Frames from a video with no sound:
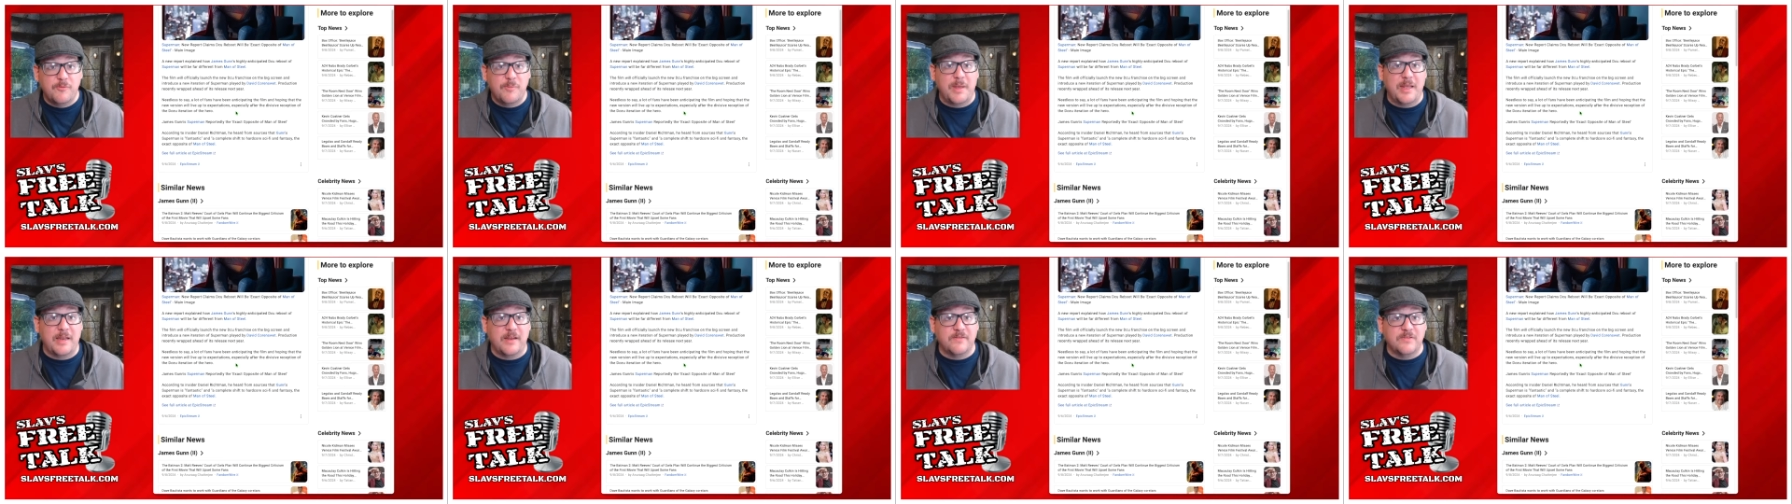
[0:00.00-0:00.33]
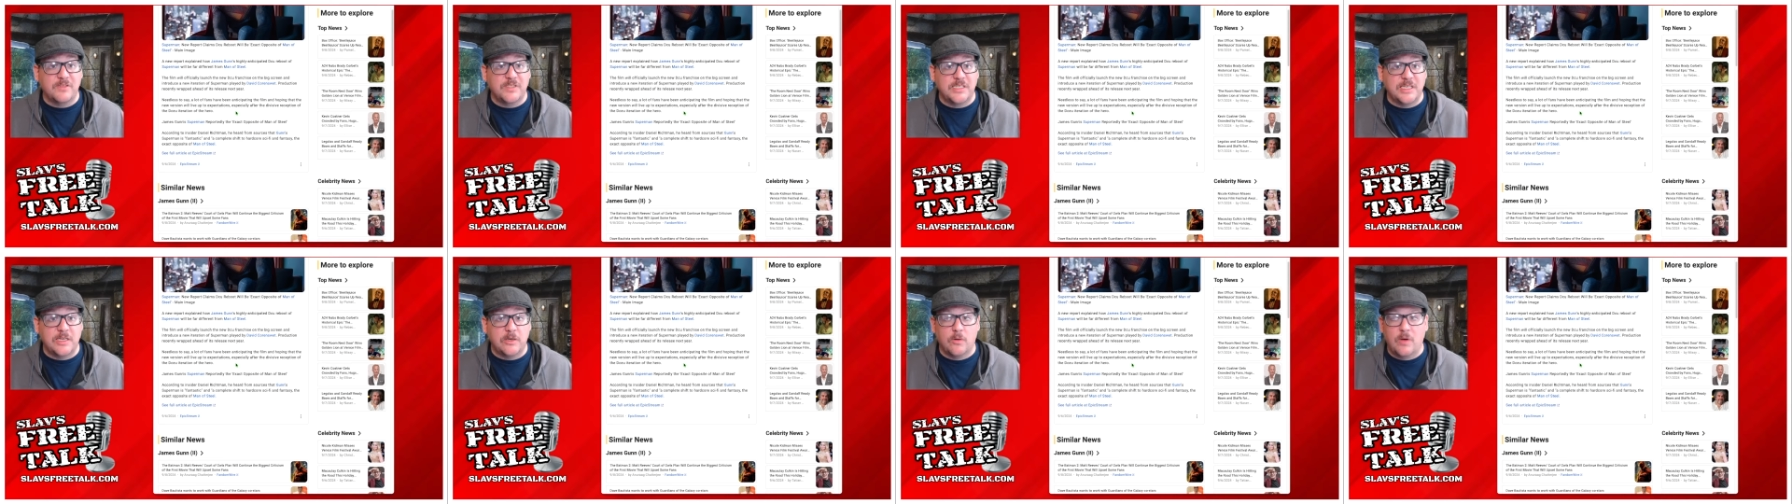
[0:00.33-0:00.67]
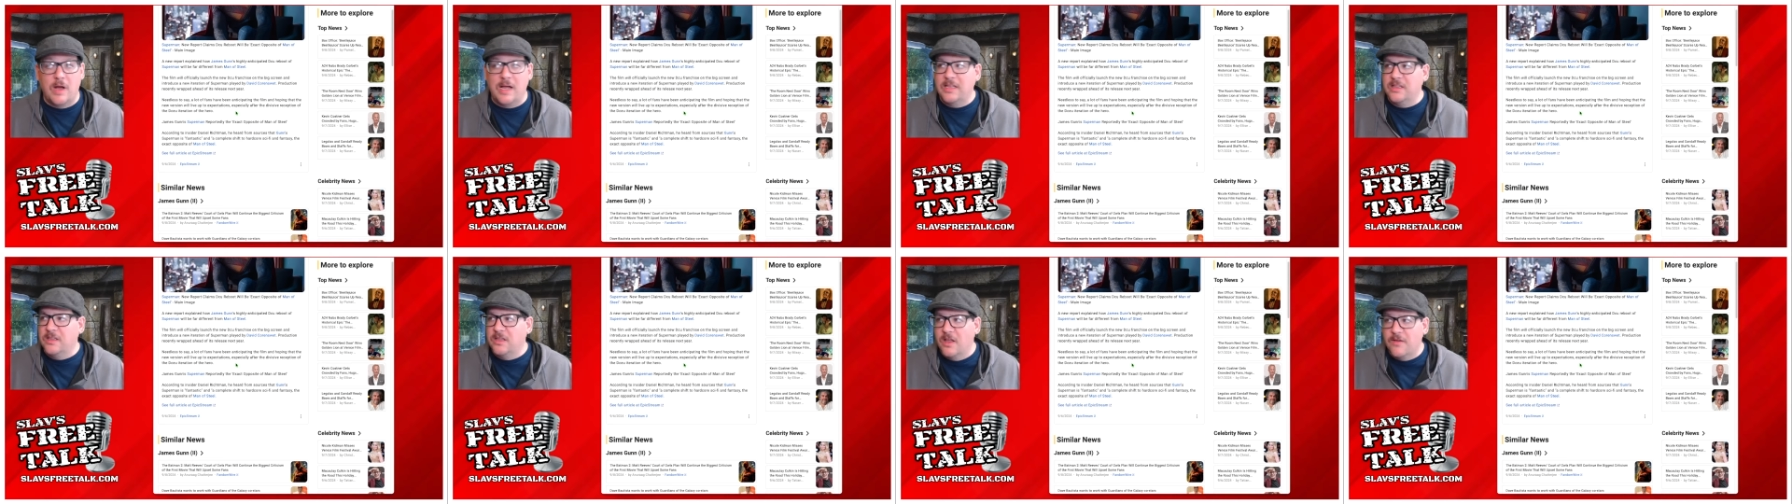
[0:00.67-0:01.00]
Man of Steel.
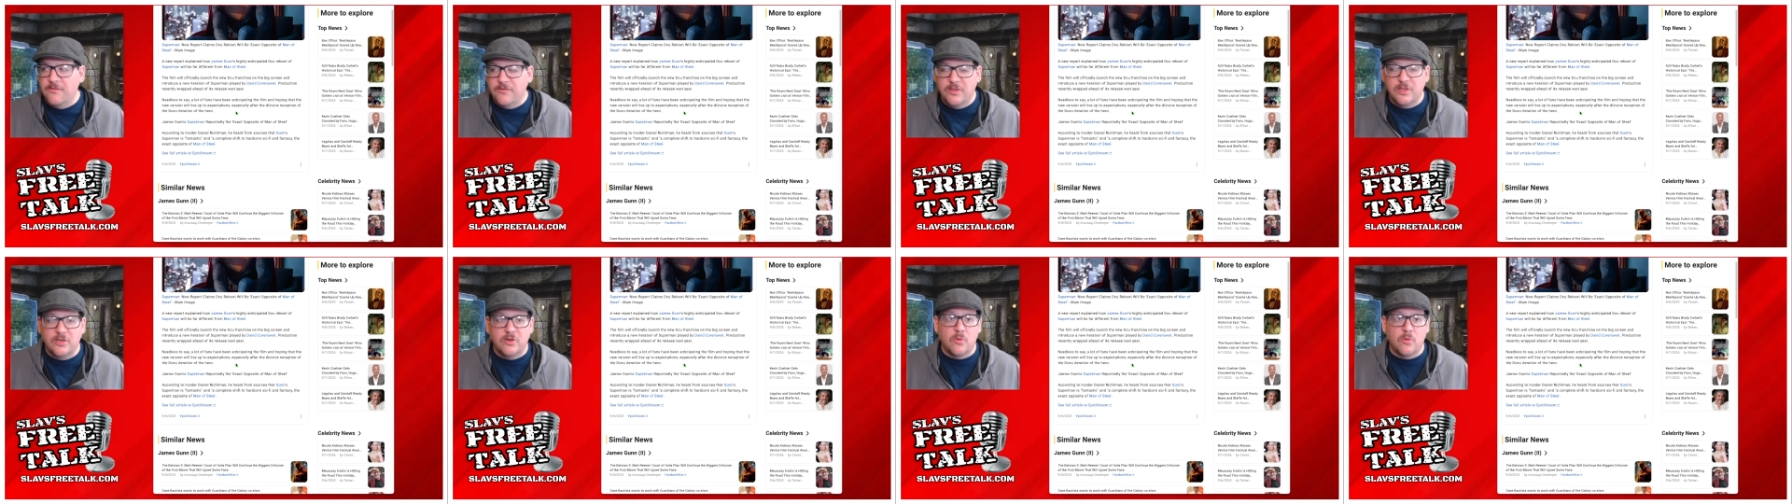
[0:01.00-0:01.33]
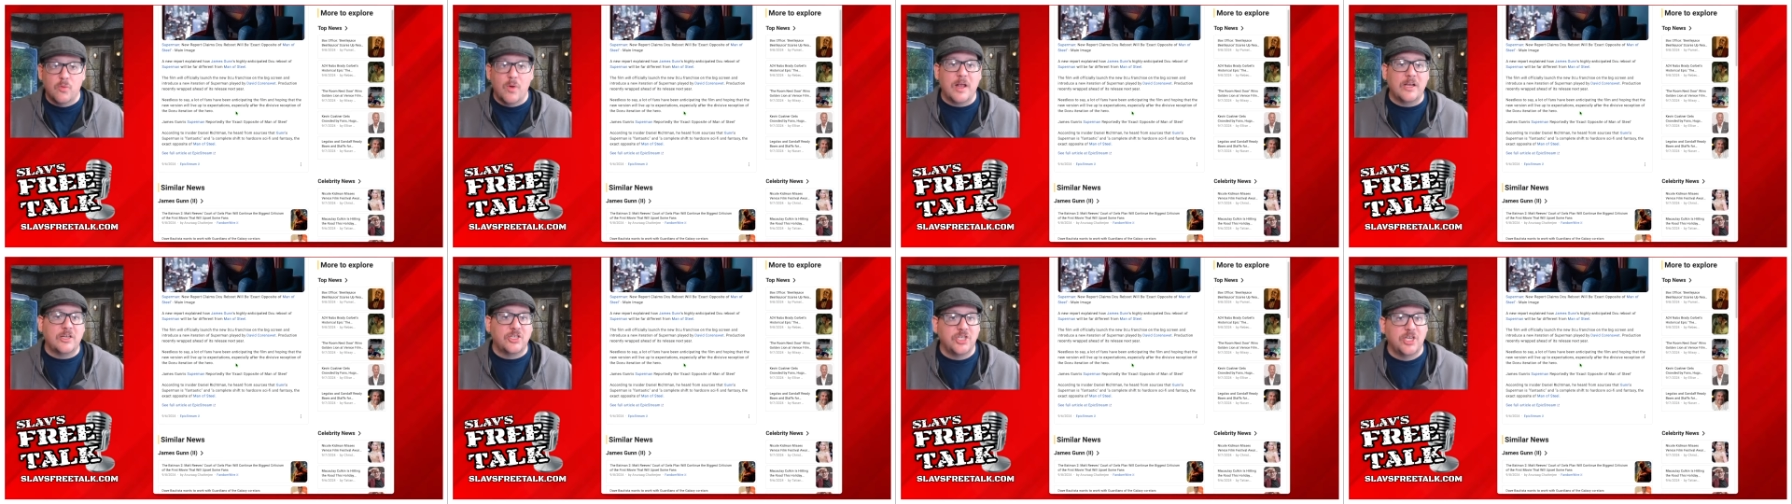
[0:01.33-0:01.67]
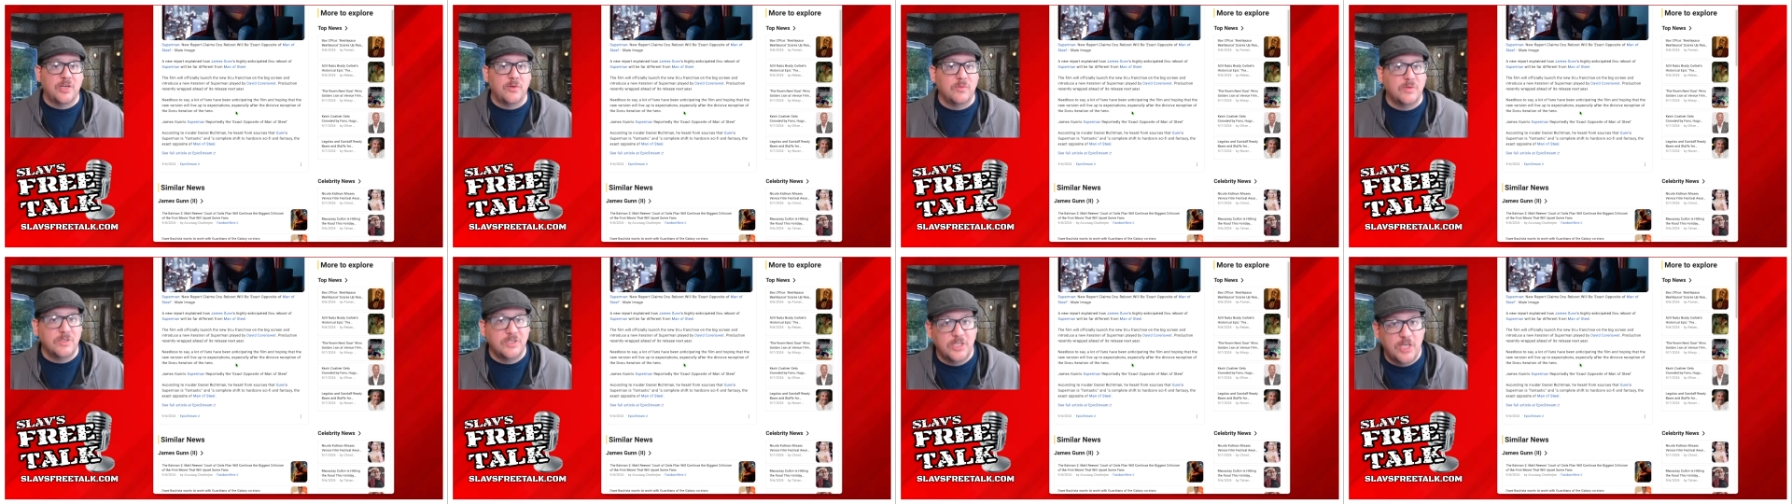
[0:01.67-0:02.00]
I loved the direction
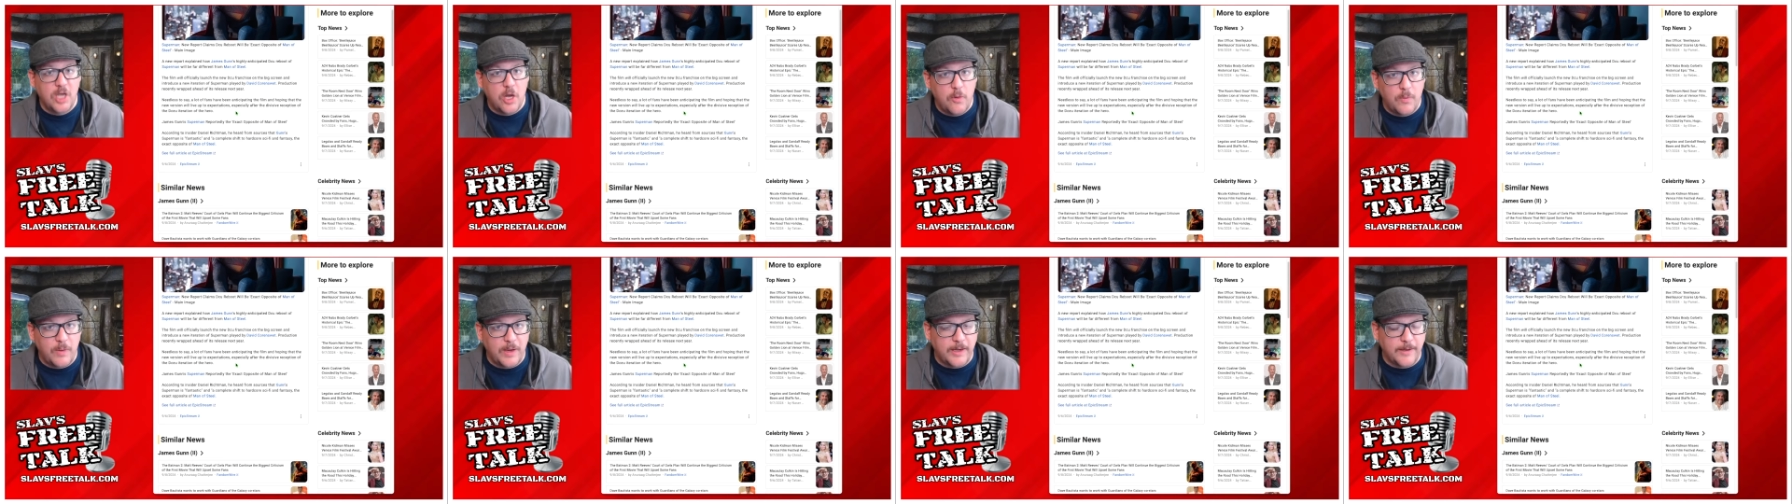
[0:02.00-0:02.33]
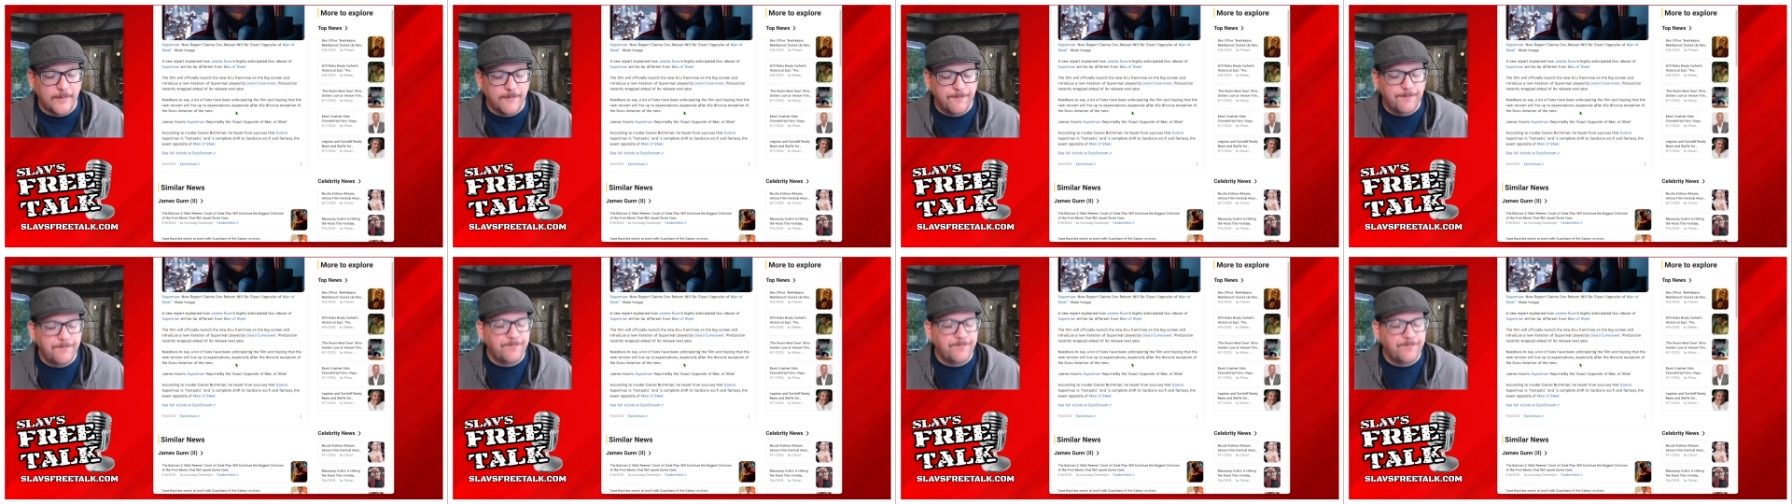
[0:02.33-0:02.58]
it was going.